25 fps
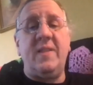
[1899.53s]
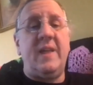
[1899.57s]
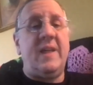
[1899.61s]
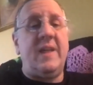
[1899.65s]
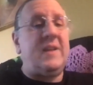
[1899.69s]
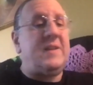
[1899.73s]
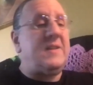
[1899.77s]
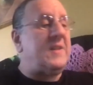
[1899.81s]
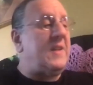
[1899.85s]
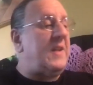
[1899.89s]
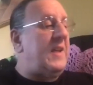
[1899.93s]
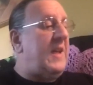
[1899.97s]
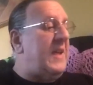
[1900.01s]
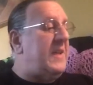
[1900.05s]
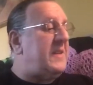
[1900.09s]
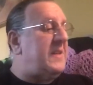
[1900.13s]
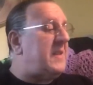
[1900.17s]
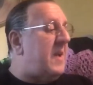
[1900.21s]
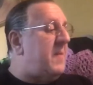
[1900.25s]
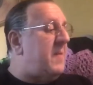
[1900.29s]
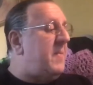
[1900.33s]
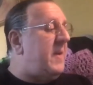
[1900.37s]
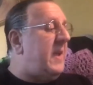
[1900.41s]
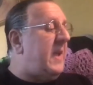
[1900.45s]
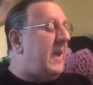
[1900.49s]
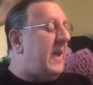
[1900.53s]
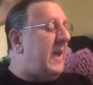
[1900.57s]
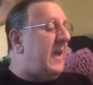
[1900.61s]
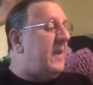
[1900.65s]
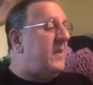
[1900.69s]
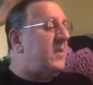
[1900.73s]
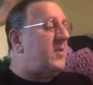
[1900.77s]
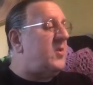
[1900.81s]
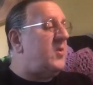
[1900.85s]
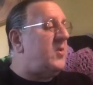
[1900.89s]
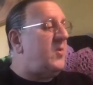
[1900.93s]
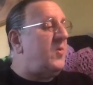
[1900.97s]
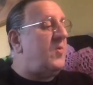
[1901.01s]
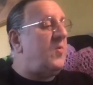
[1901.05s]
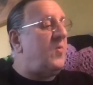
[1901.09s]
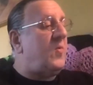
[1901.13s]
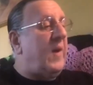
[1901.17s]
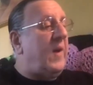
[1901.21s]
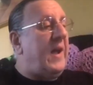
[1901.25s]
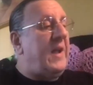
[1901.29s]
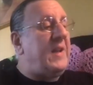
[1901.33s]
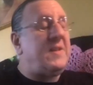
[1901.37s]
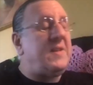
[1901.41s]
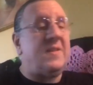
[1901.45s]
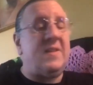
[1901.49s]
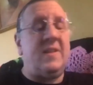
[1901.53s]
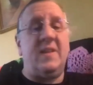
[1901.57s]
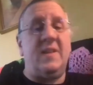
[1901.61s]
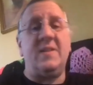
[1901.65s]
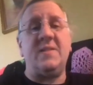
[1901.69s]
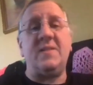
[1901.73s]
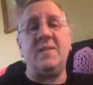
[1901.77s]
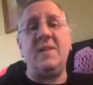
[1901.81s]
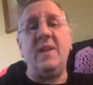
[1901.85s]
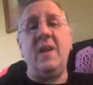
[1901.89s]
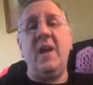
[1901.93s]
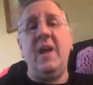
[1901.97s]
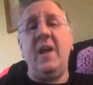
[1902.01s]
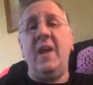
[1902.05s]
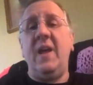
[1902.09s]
that as I began to write this